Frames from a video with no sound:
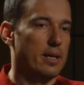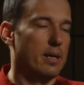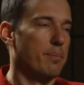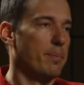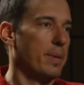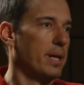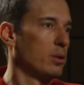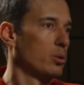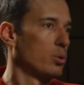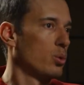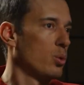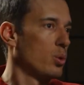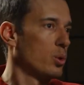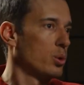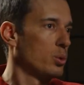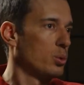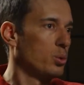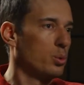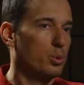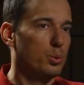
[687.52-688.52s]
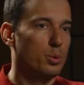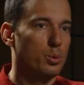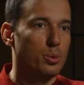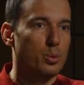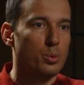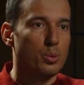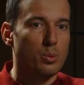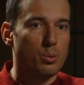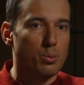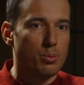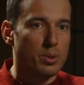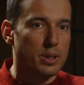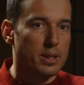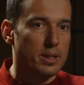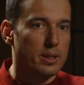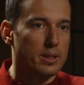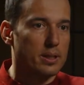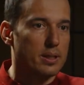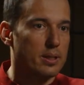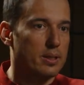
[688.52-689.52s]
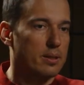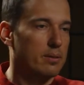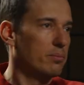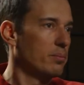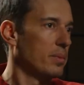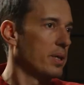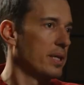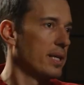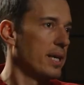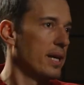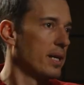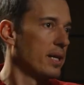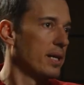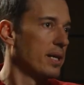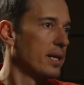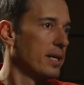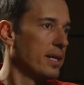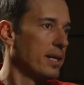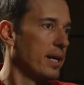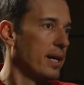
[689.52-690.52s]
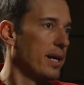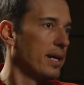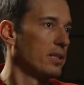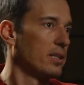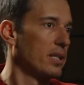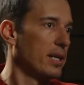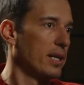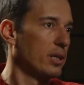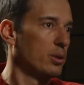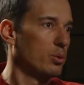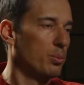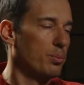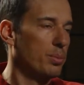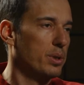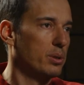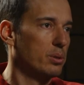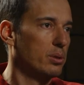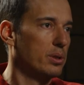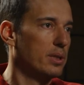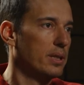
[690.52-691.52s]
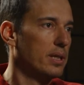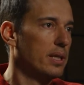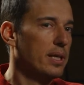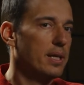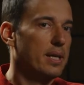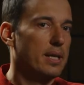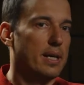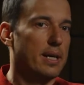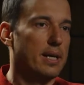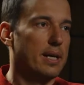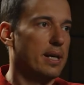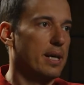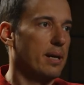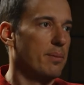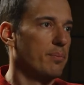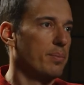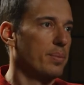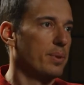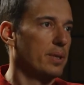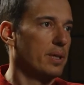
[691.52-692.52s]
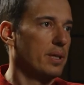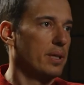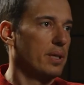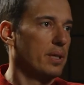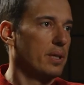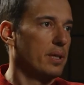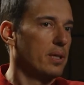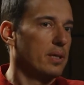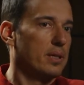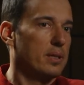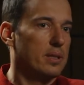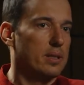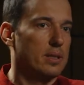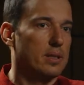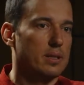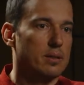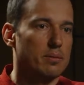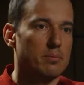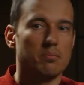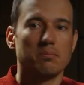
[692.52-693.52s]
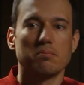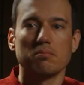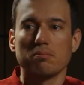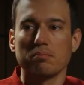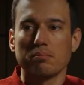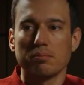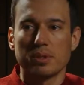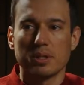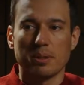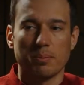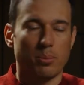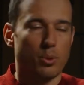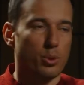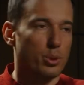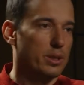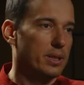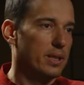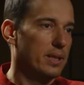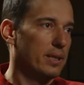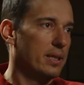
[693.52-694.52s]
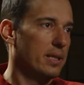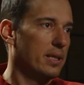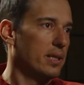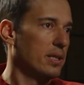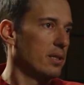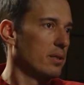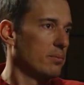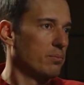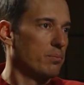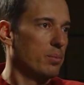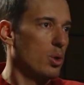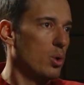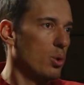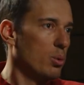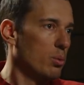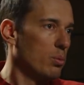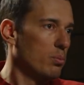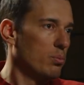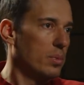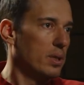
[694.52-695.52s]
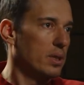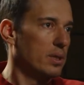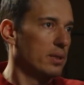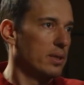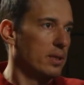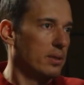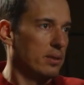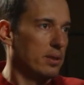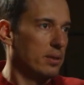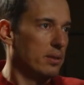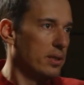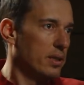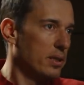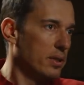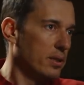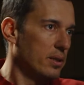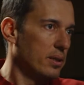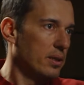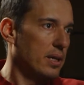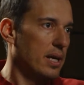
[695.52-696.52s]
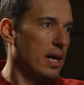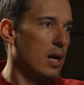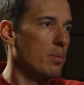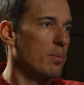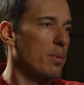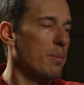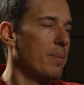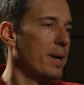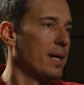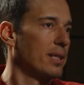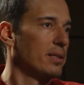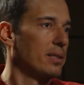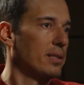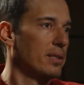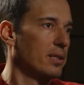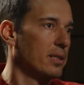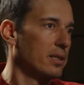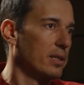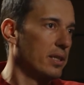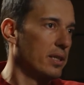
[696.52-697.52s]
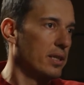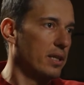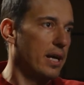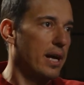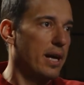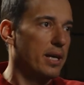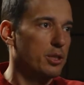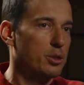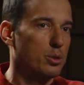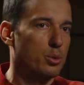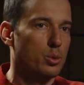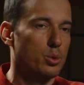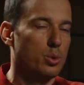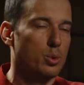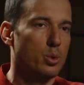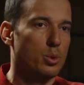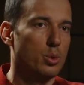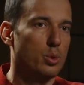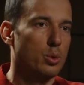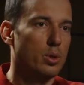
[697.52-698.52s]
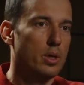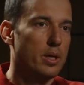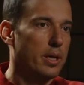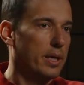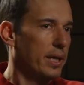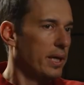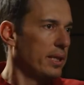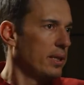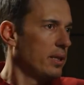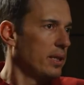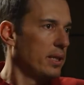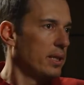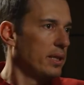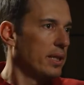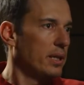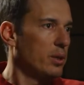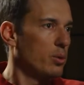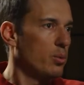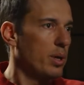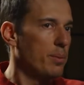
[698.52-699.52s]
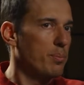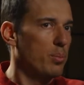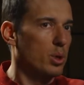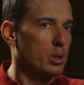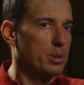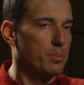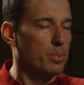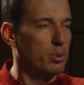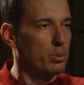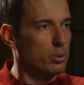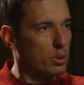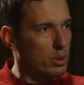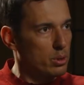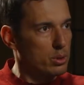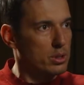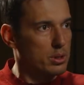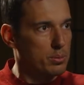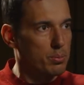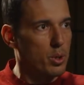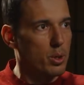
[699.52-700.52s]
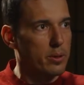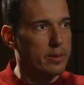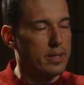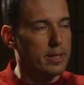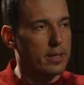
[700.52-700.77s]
a mentor to a young guy trying to build a company, supporting their home, their alma mater, their high school, in any way possible. And those small